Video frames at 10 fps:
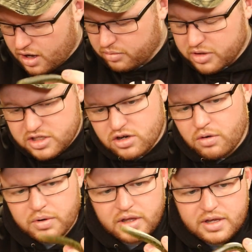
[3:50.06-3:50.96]
These
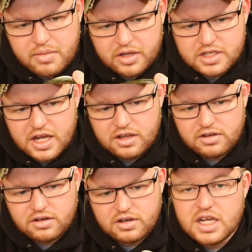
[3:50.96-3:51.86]
don't really melt
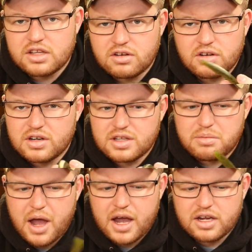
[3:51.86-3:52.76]
together either in the
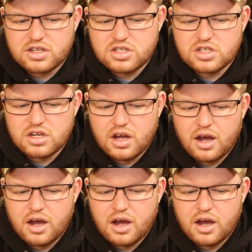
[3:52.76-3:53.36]
package.